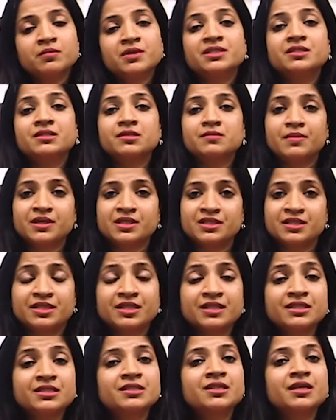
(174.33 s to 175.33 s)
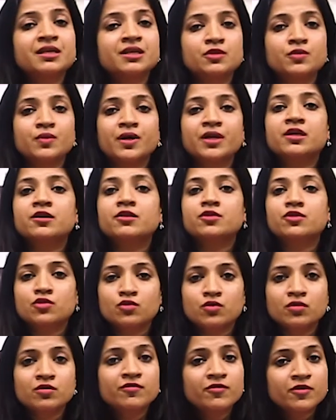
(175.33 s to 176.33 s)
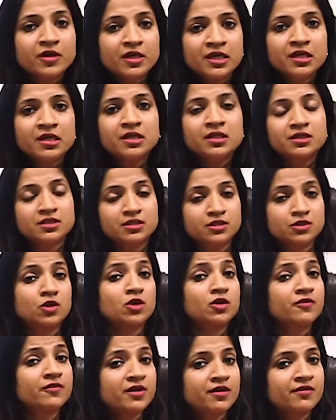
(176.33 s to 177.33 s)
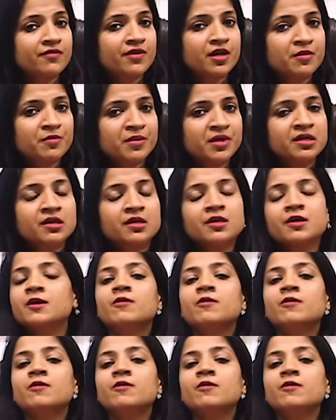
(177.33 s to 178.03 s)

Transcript: but, but things that you can control fully sort of an environment,